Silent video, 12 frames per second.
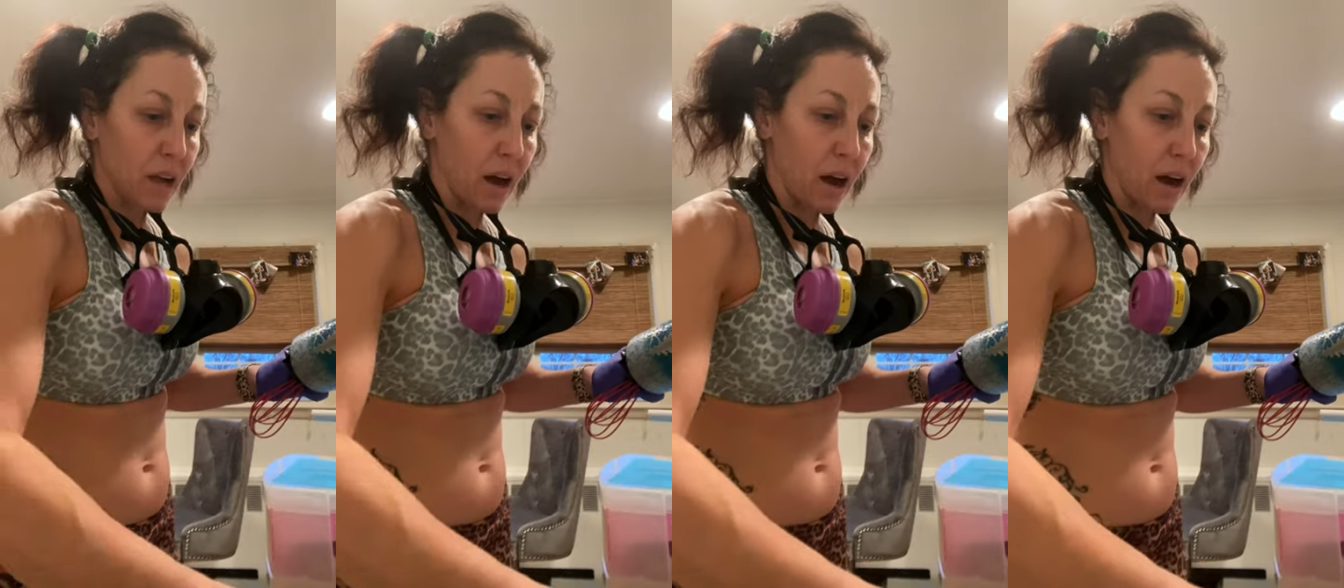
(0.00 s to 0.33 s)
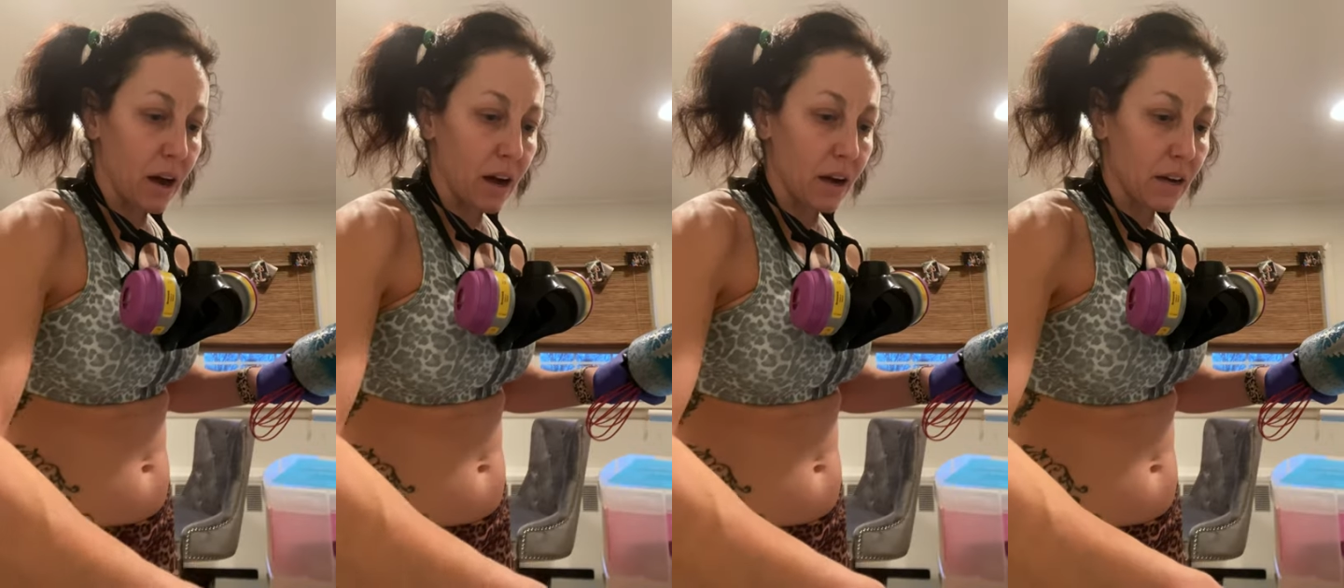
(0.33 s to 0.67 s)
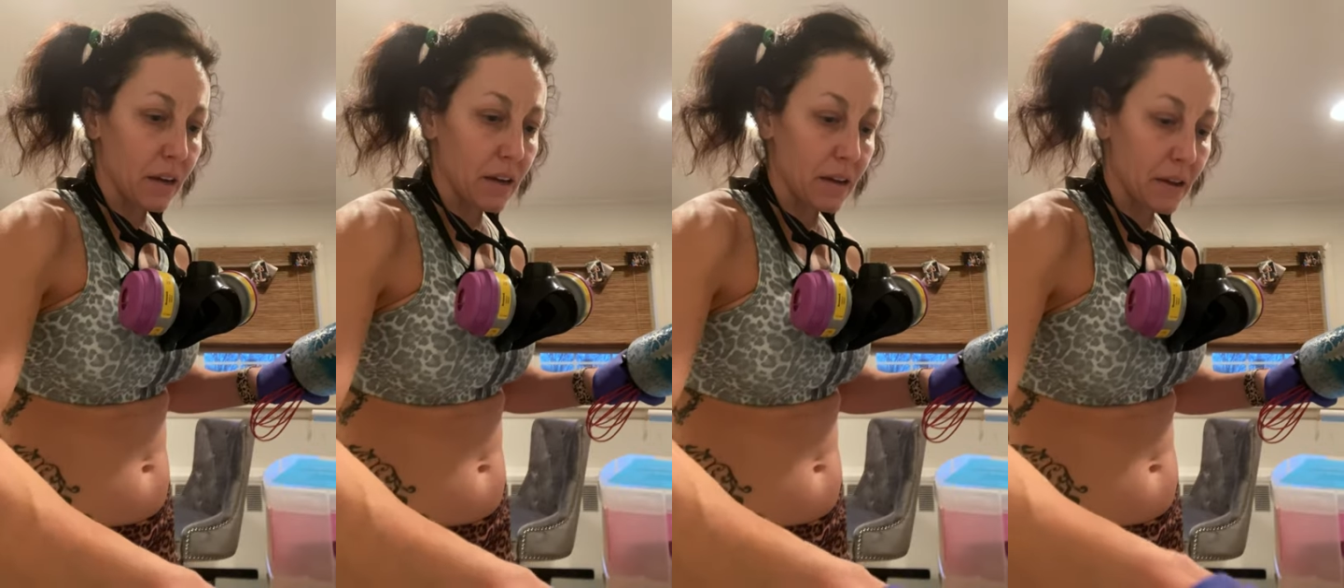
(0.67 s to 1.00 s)

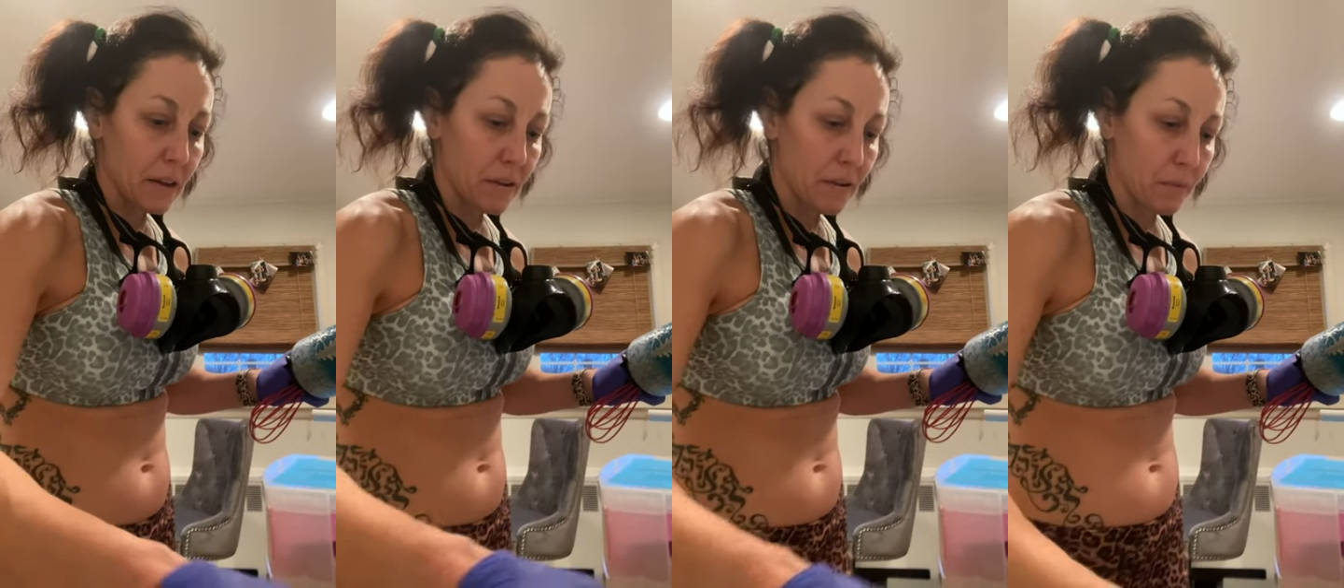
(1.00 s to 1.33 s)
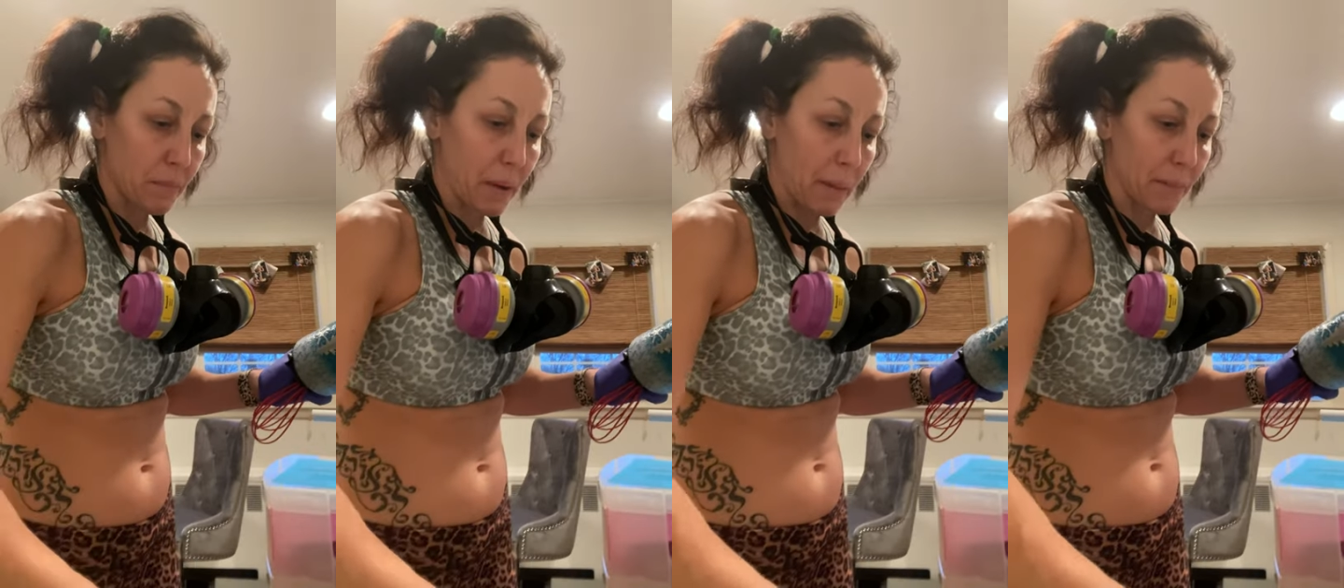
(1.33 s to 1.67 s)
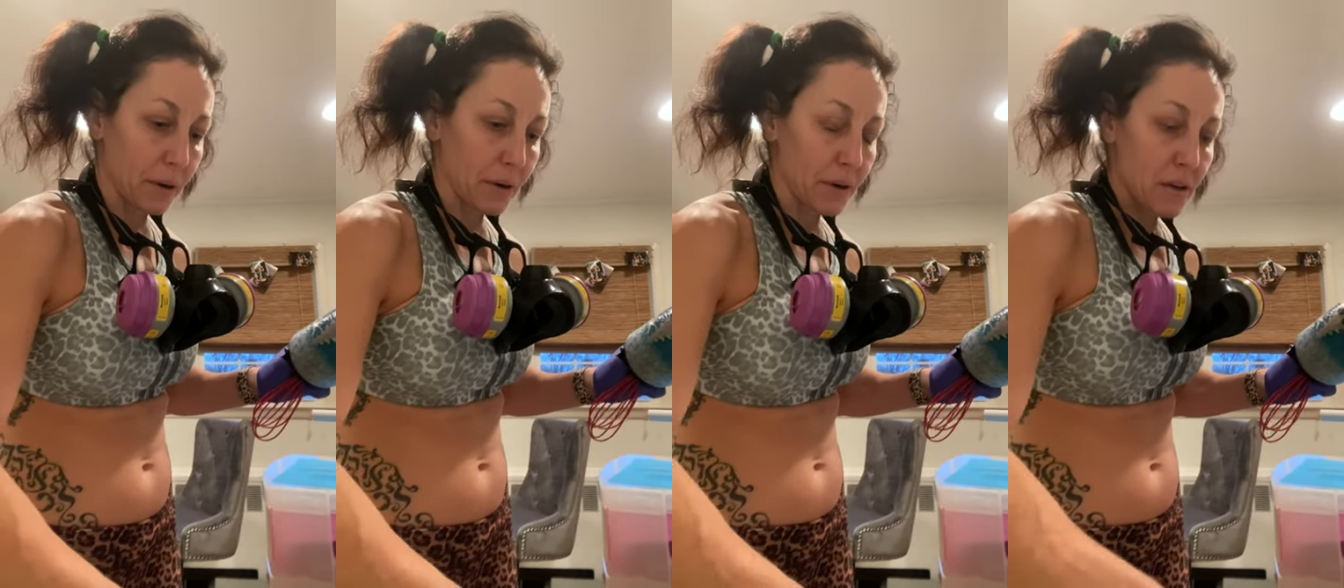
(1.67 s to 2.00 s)
Uh,
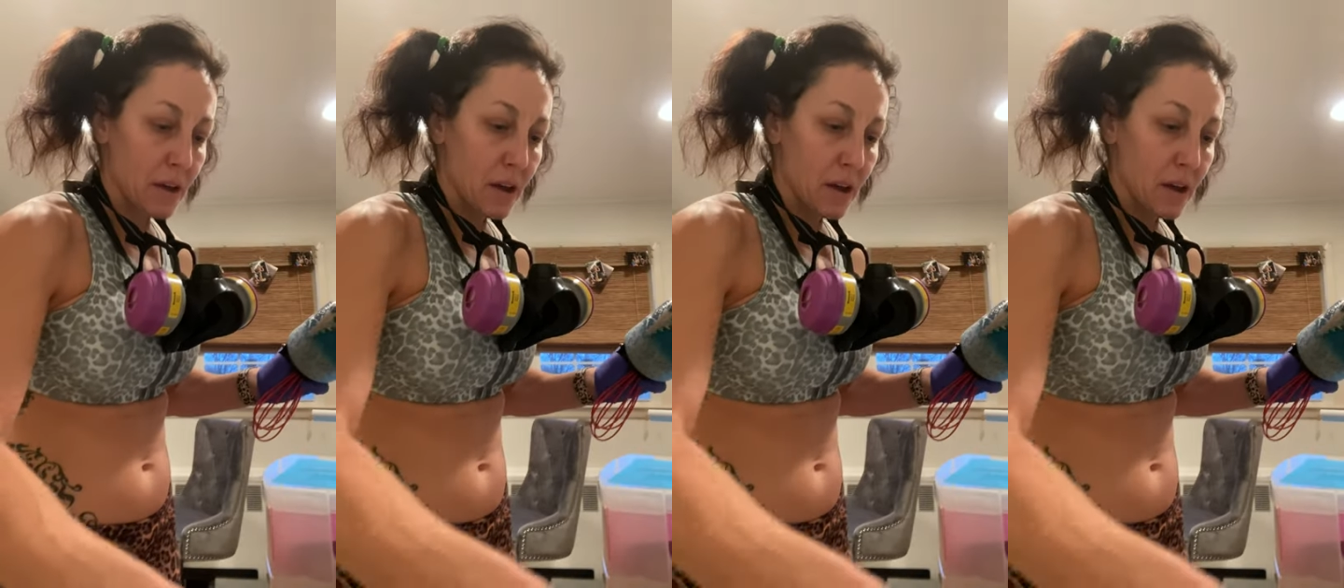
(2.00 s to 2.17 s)
remember,